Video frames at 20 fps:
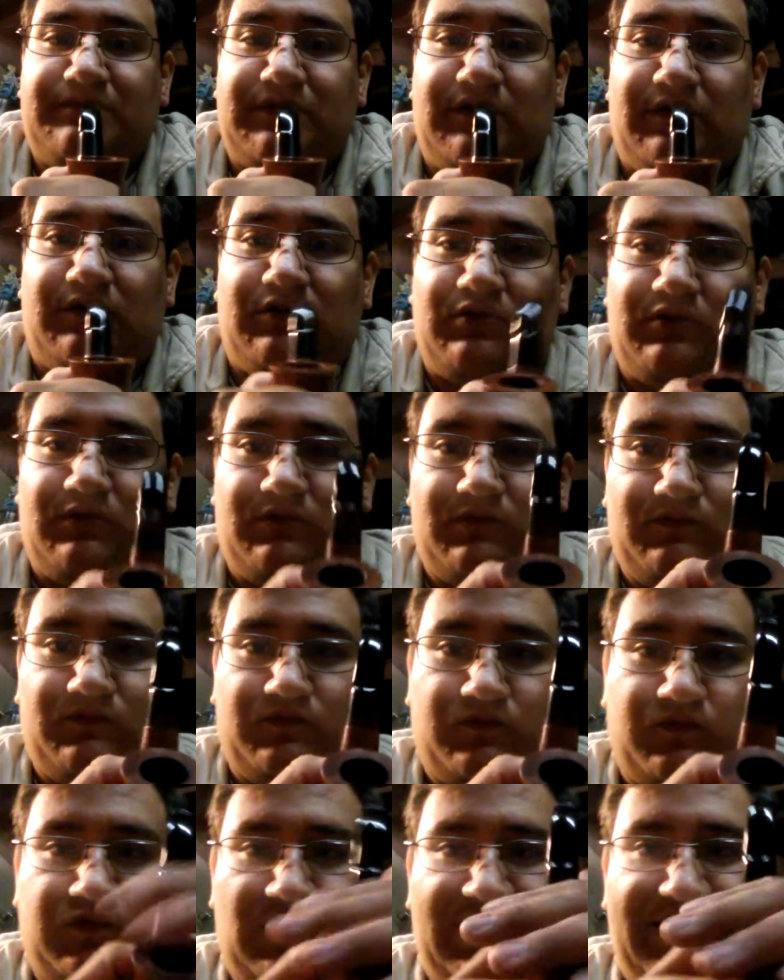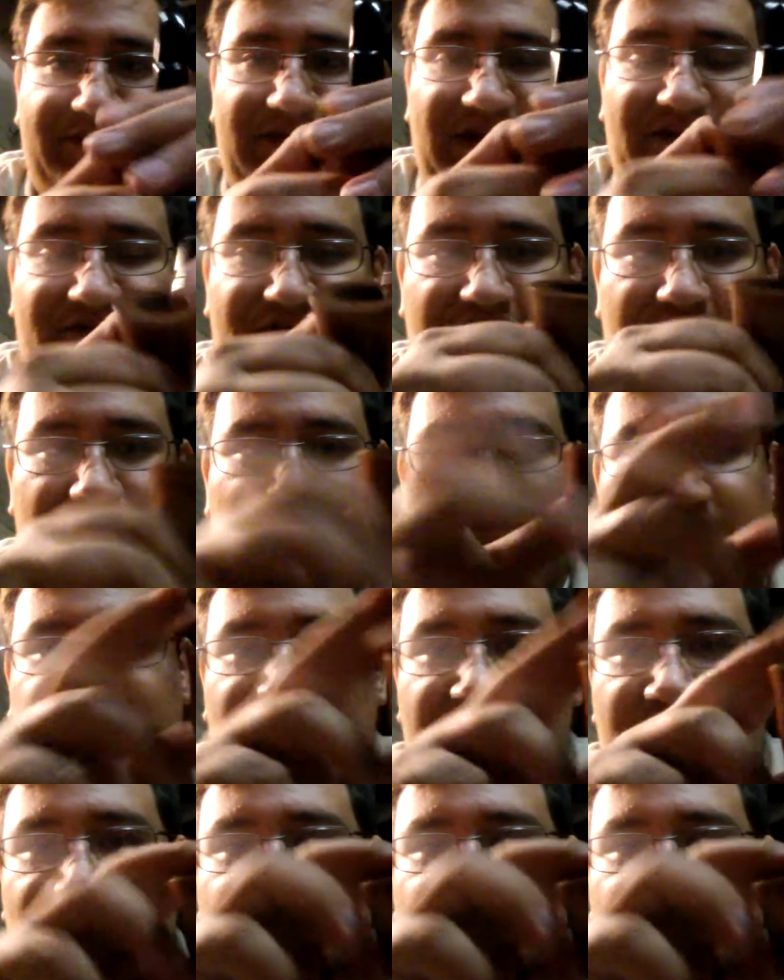The whole rim and everything was